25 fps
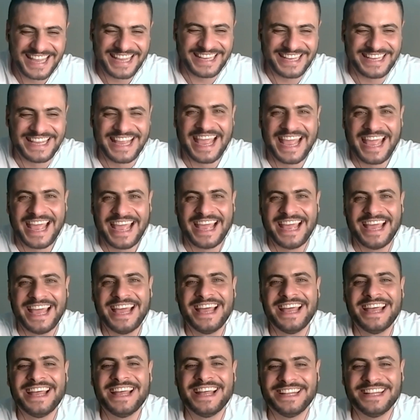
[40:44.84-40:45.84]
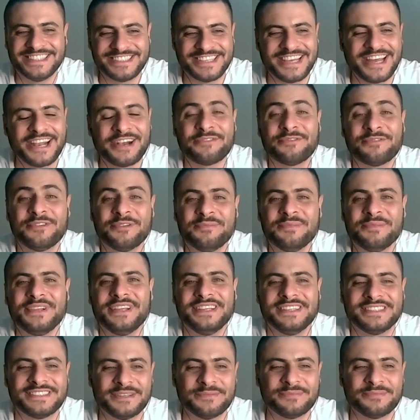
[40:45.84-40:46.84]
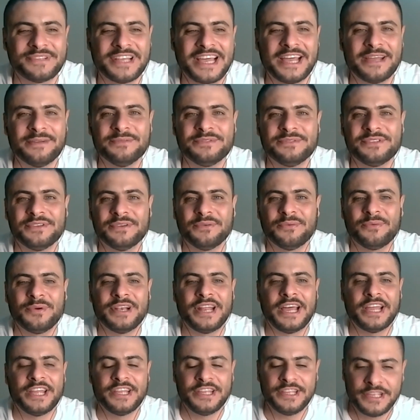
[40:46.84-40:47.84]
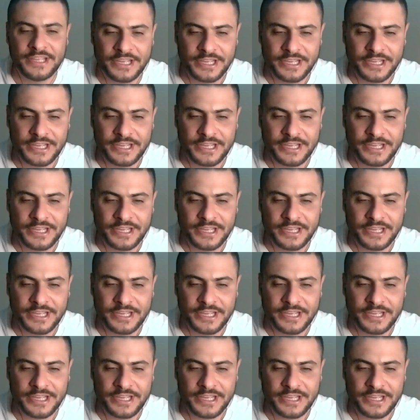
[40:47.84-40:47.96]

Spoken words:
Yeah, it's hard for me sometimes when I